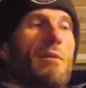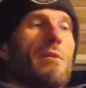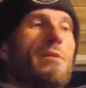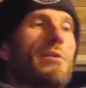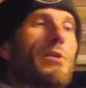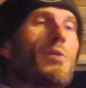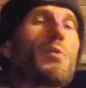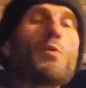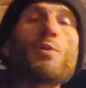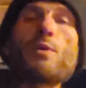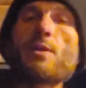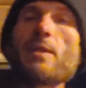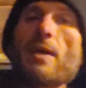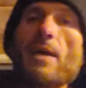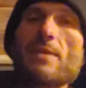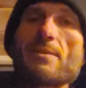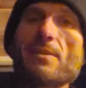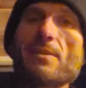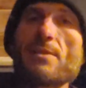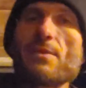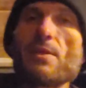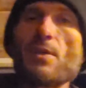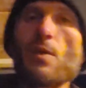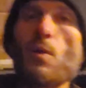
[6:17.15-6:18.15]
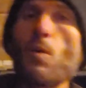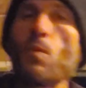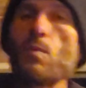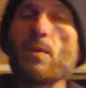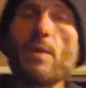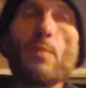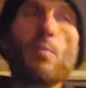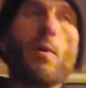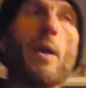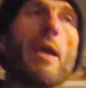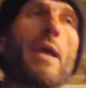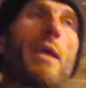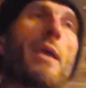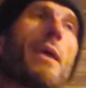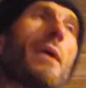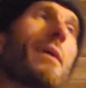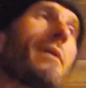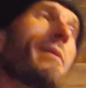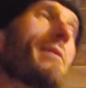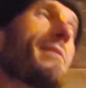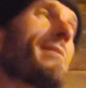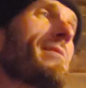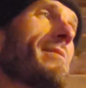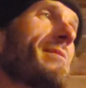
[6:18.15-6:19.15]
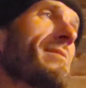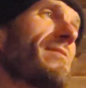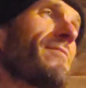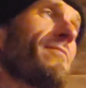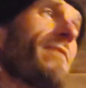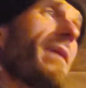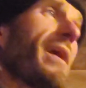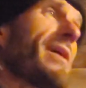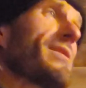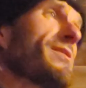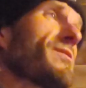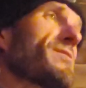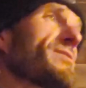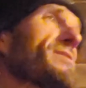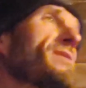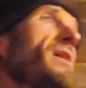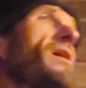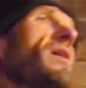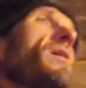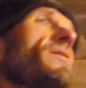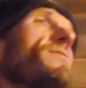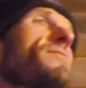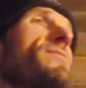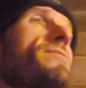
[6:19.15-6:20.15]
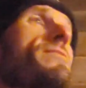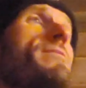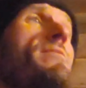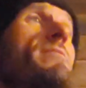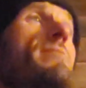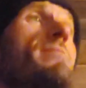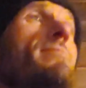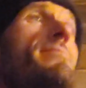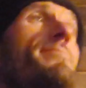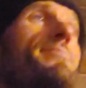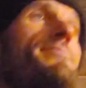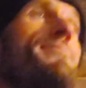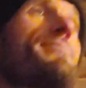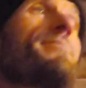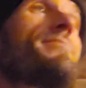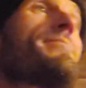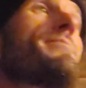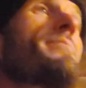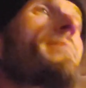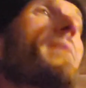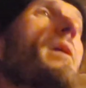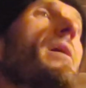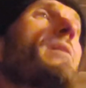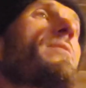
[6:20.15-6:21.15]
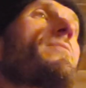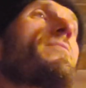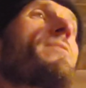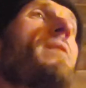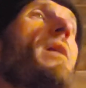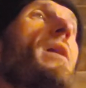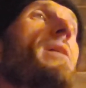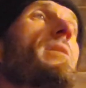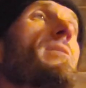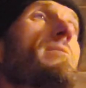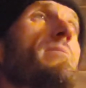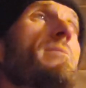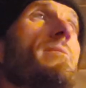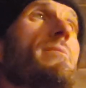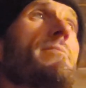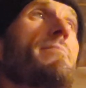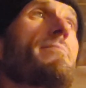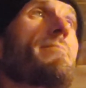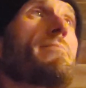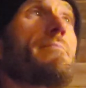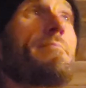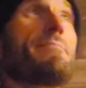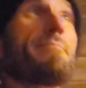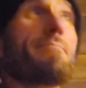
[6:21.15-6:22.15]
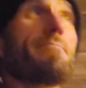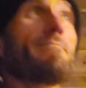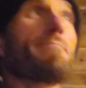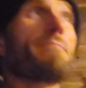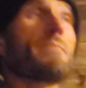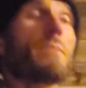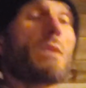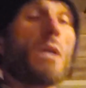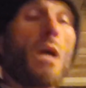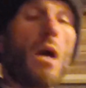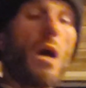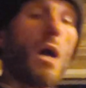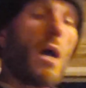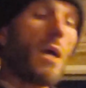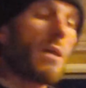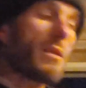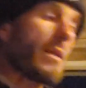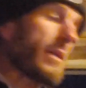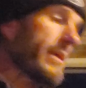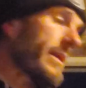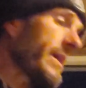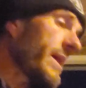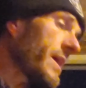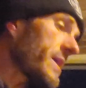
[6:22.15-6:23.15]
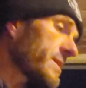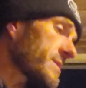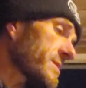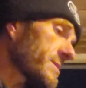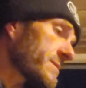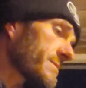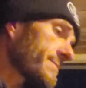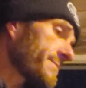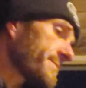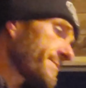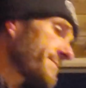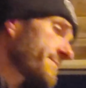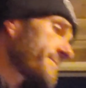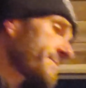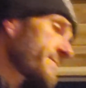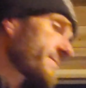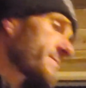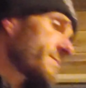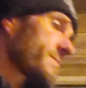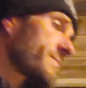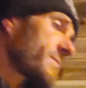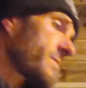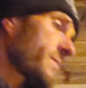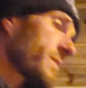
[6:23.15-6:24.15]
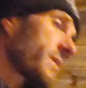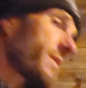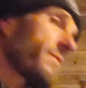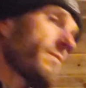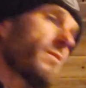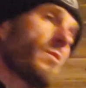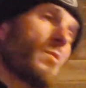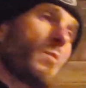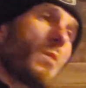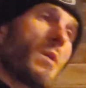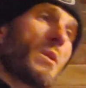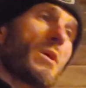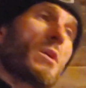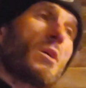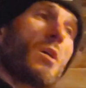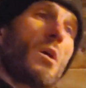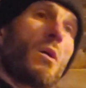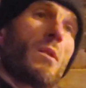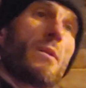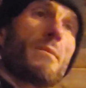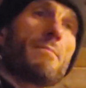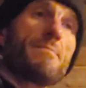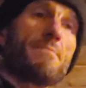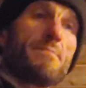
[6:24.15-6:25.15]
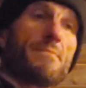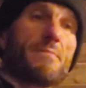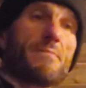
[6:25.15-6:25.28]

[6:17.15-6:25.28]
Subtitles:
you realize that the only way to find yourself and find God, I guess, whatever you want to call it.